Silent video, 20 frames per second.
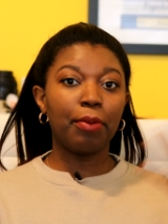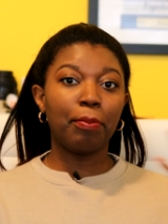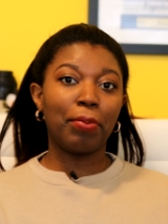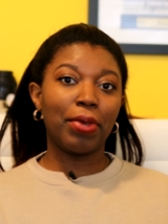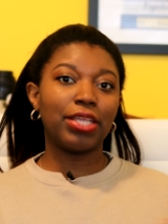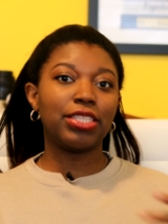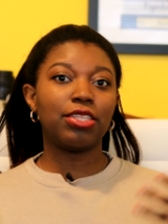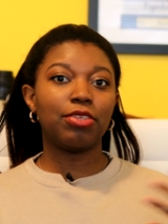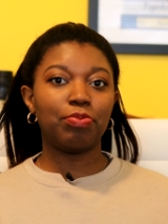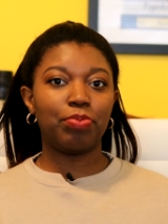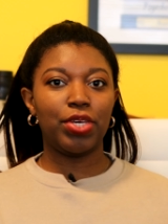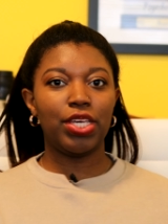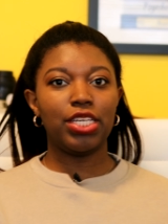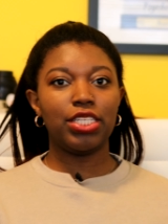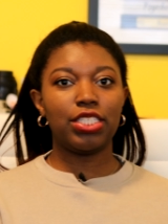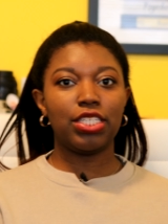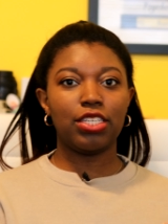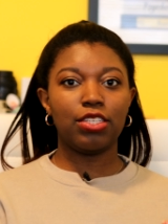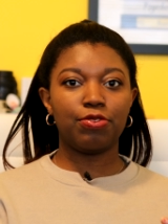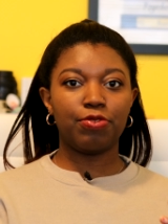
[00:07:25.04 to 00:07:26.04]
bits and
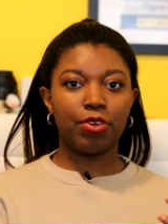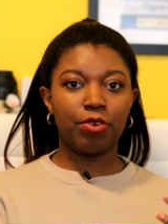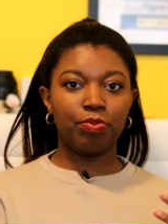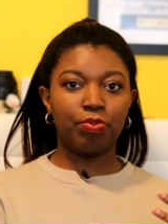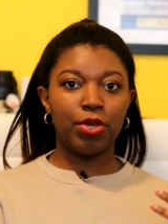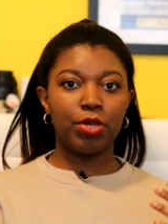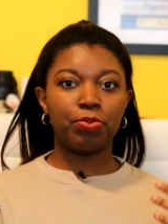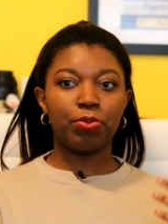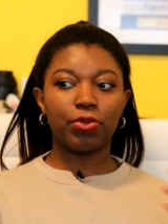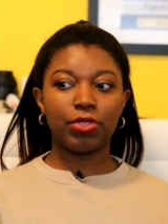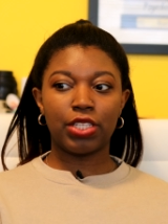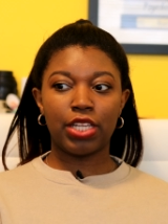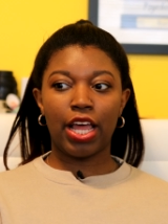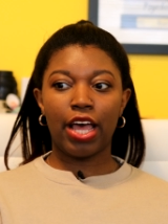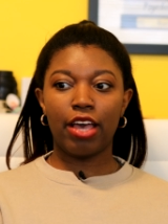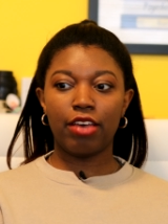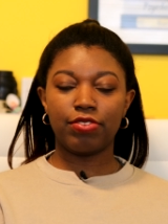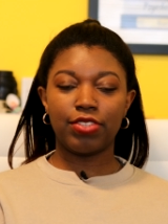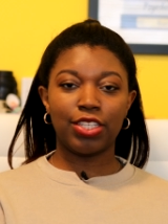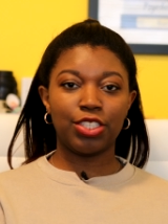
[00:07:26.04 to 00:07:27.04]
pieces from people's
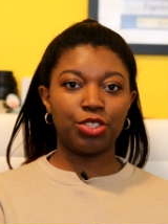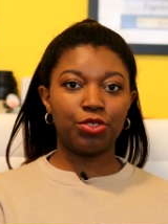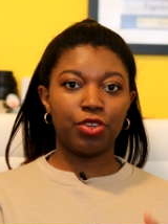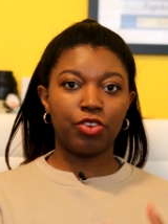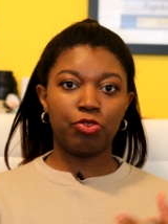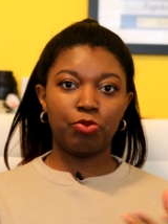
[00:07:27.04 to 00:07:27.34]
lives that you